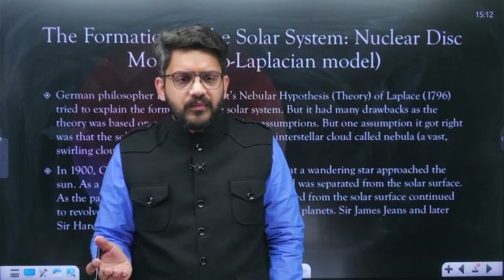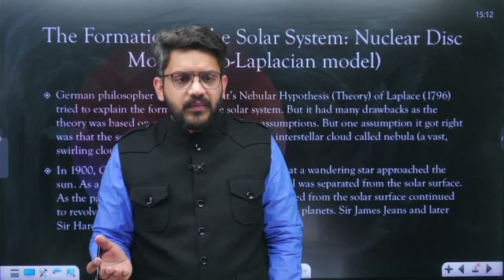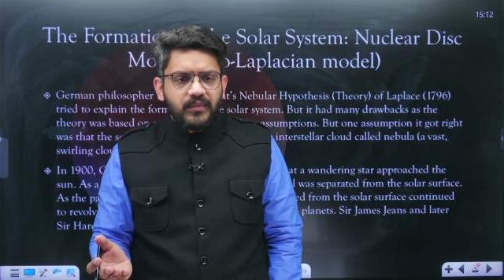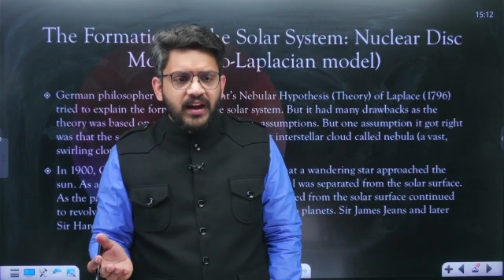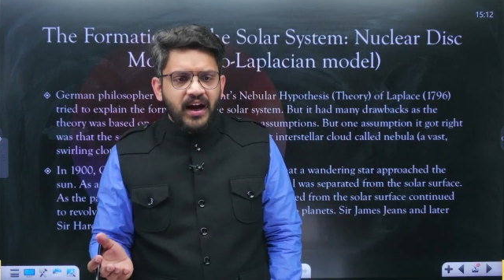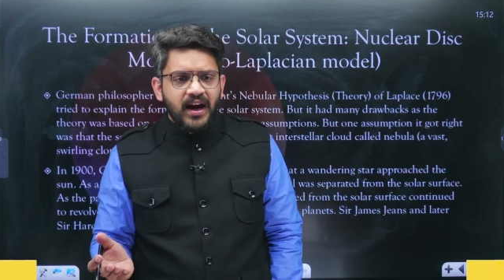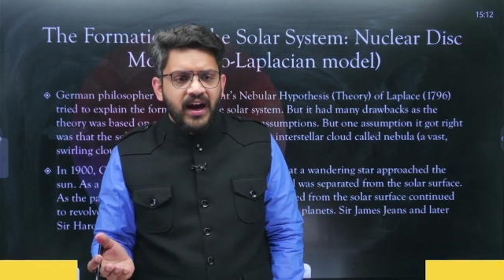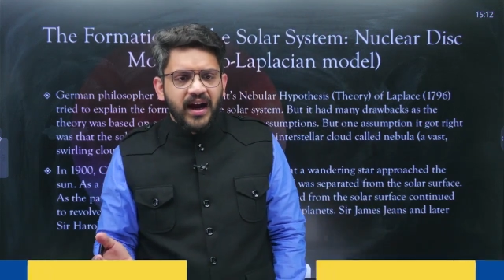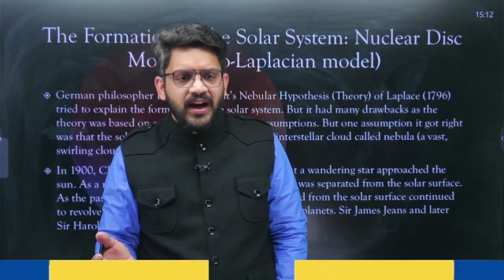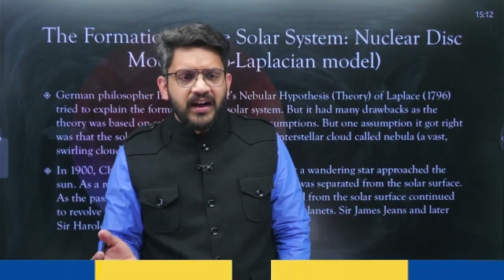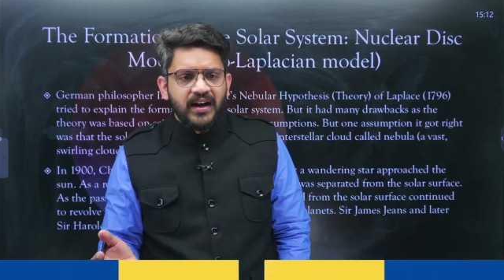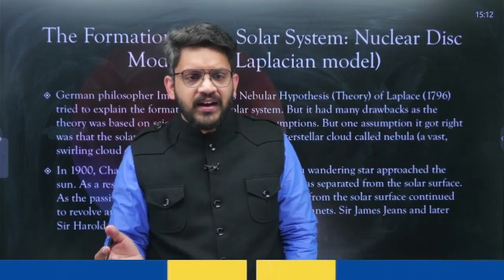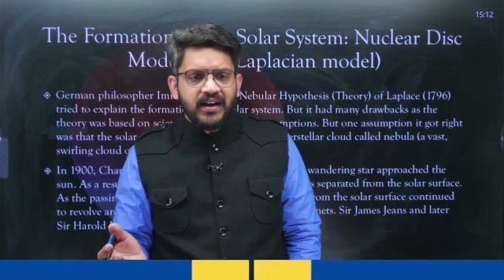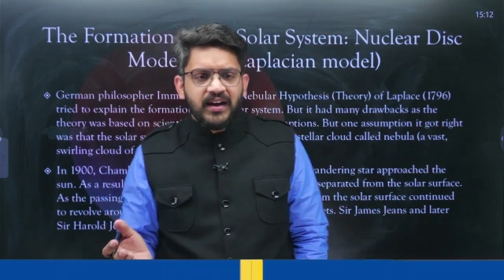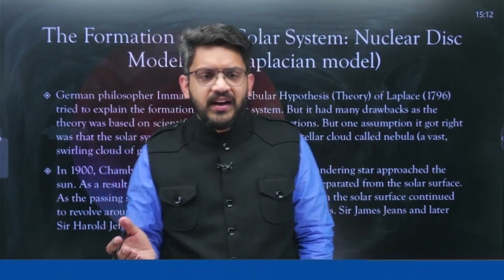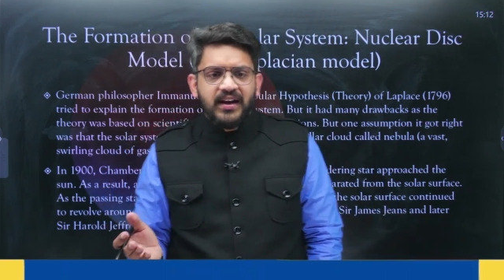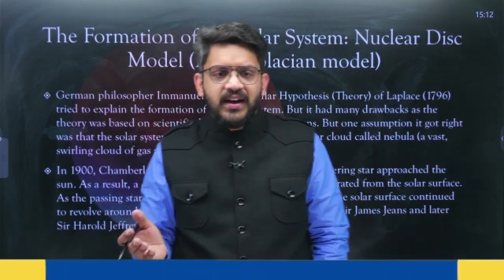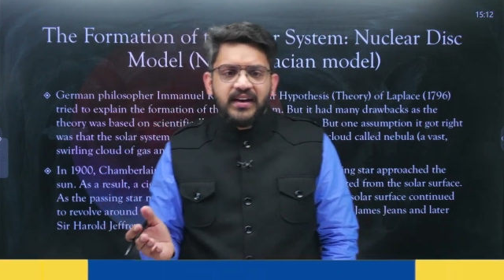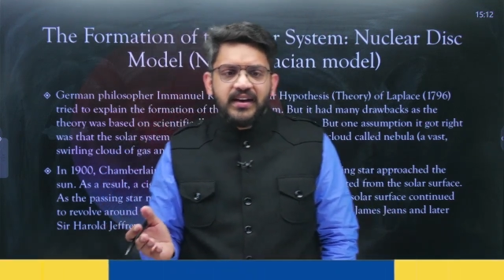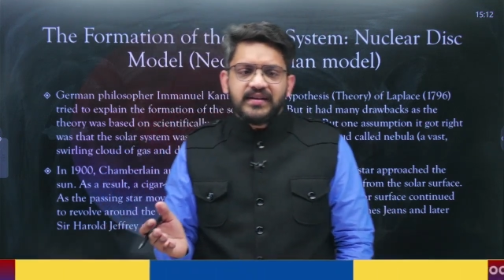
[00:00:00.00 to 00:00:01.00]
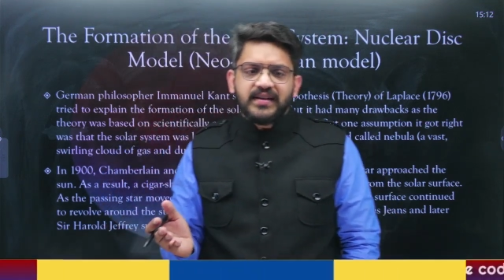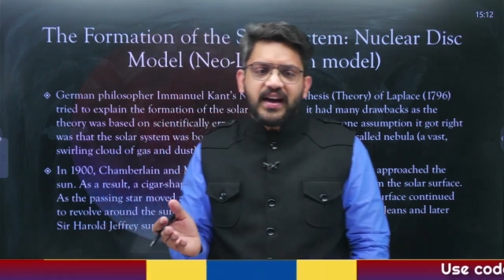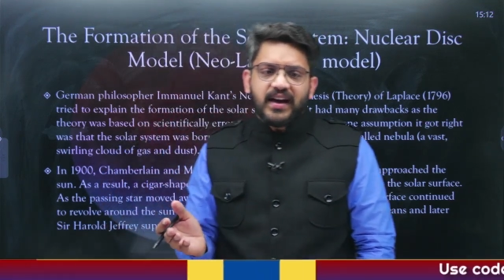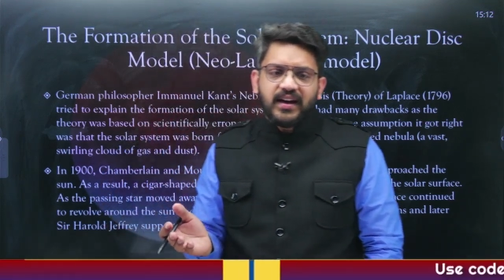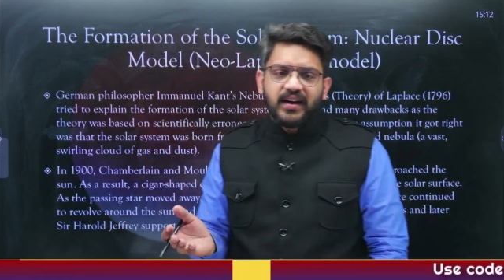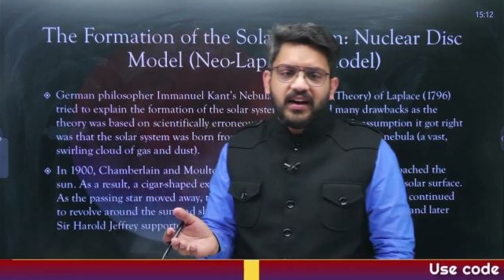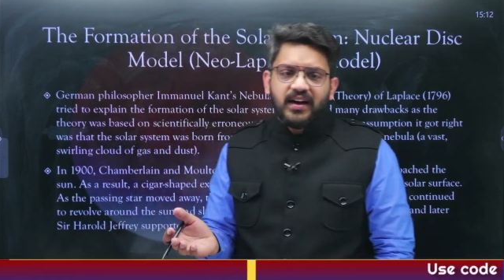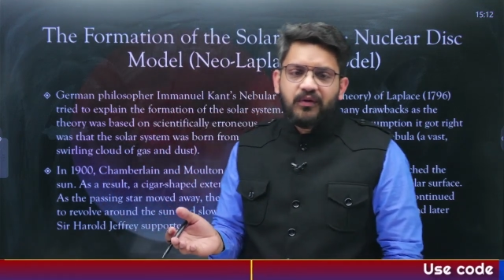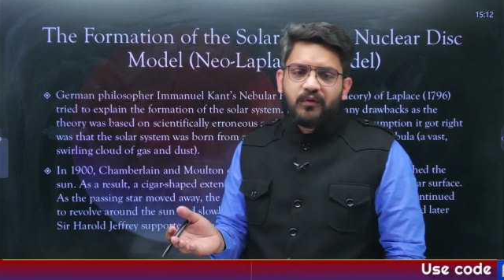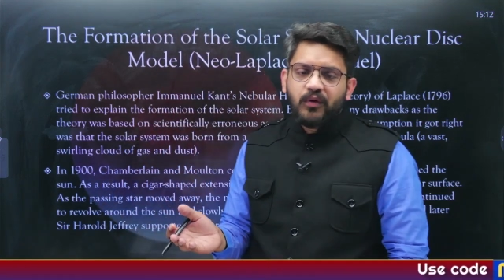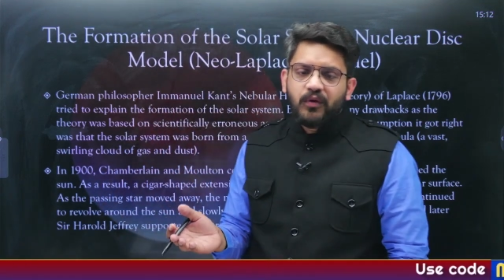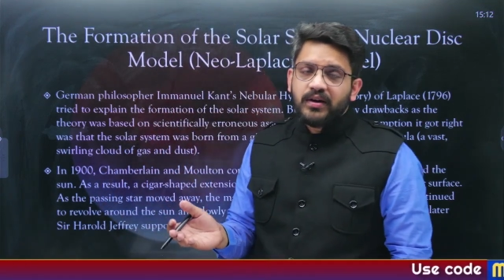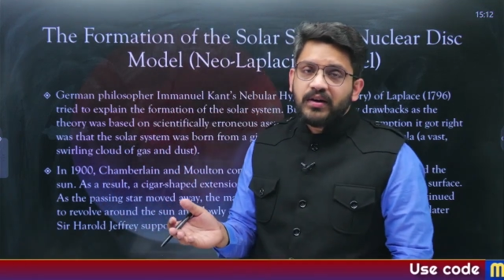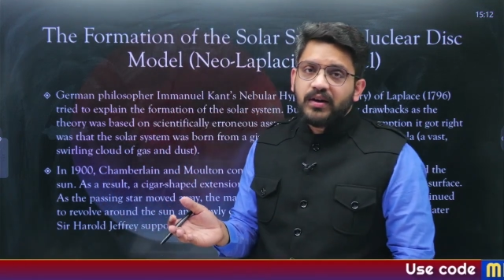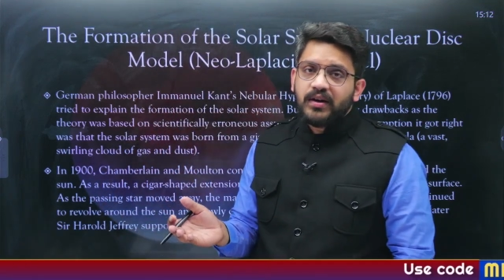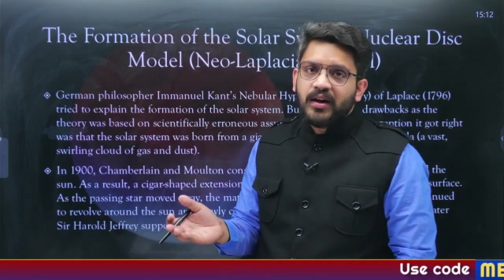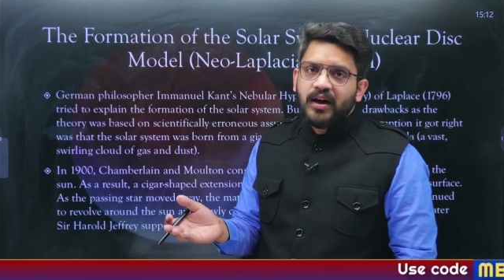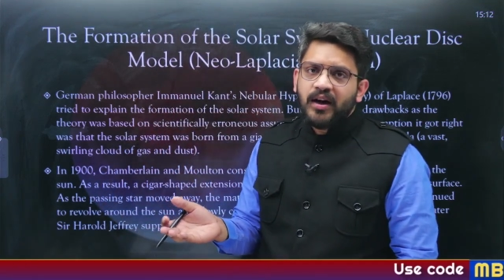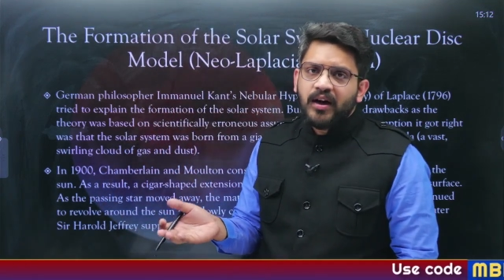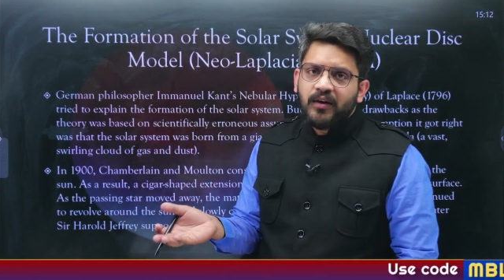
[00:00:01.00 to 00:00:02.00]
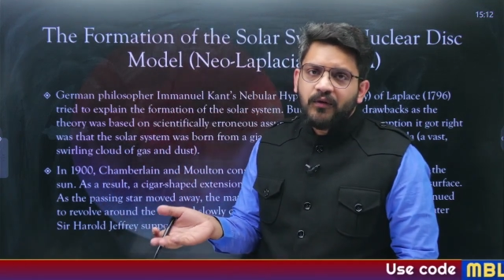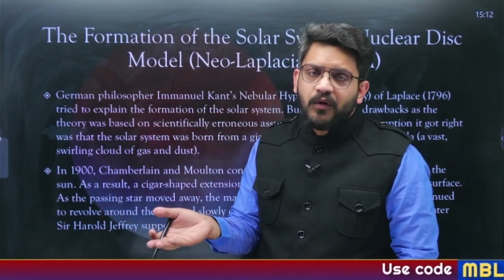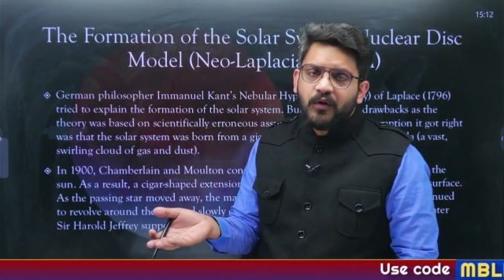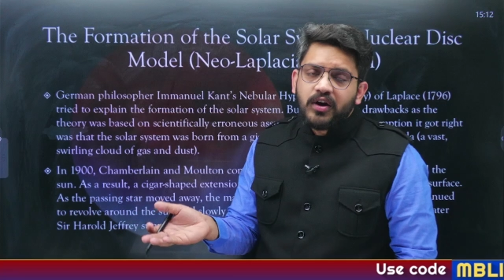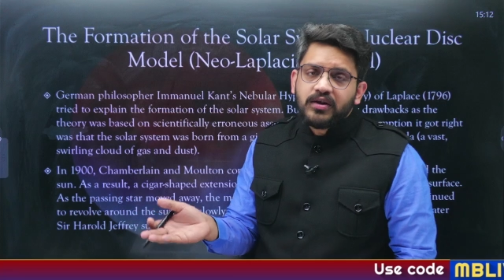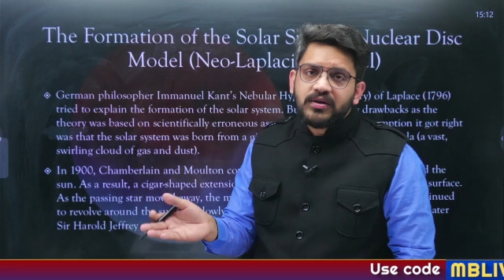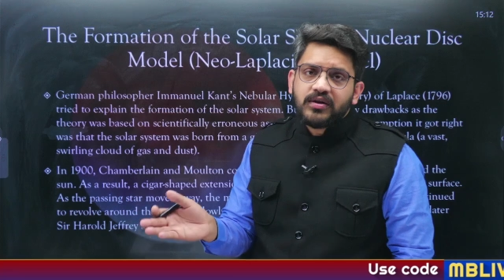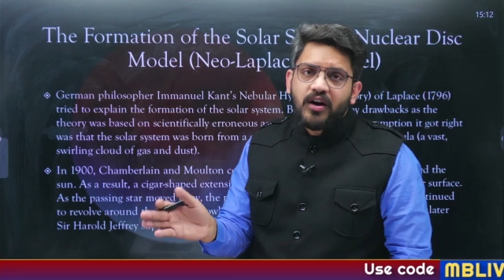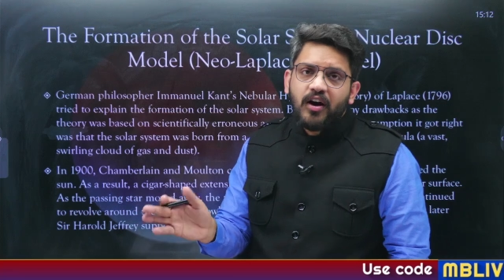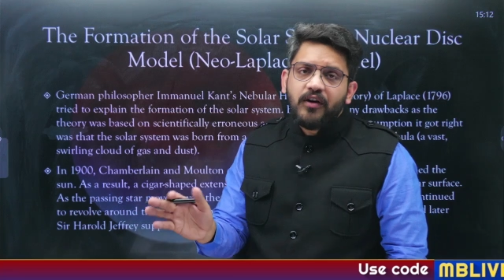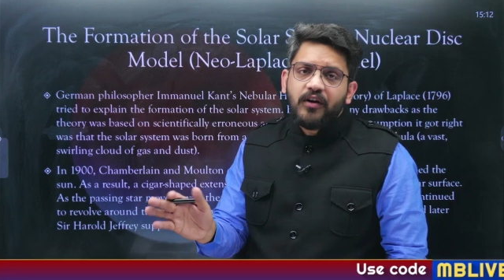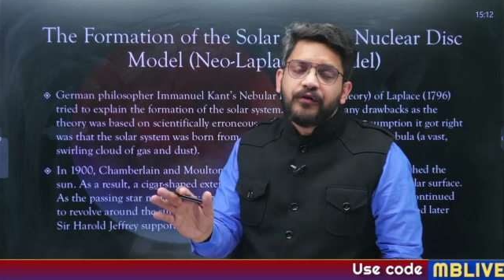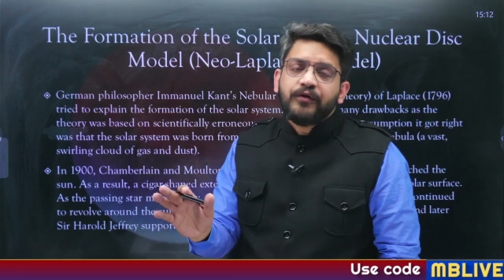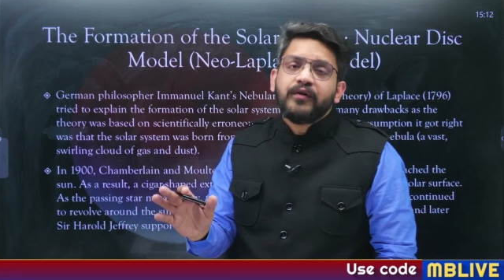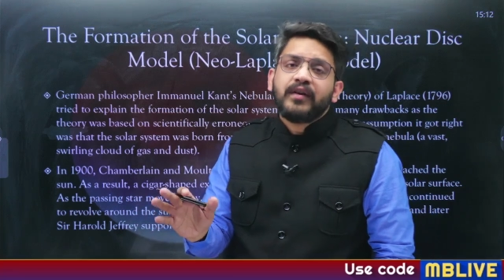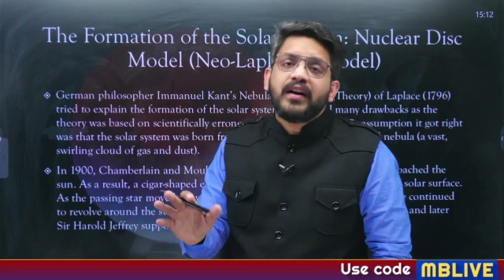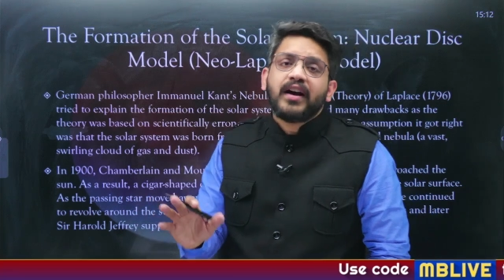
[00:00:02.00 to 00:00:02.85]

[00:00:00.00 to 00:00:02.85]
and second one was of